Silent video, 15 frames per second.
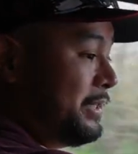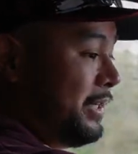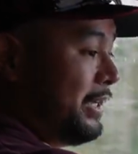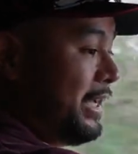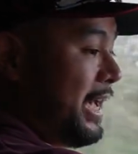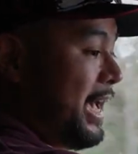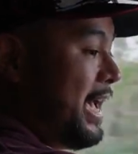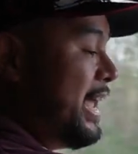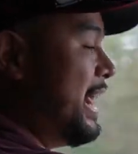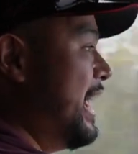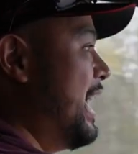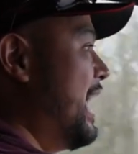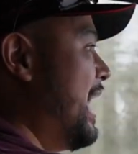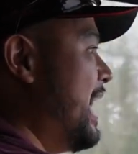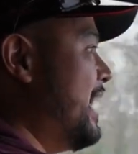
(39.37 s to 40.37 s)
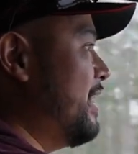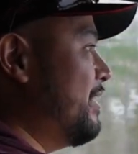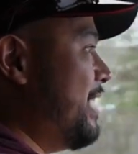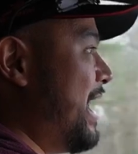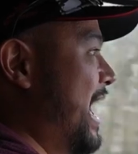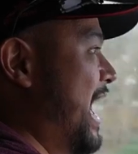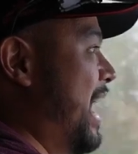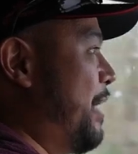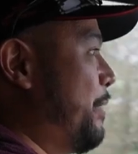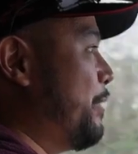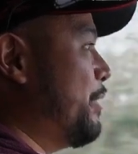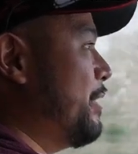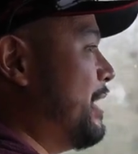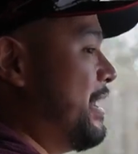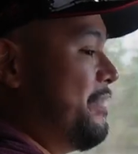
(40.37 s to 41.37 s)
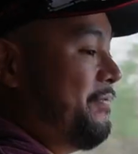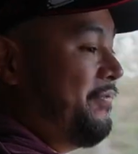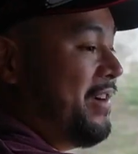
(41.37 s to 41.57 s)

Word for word: Still got another hour and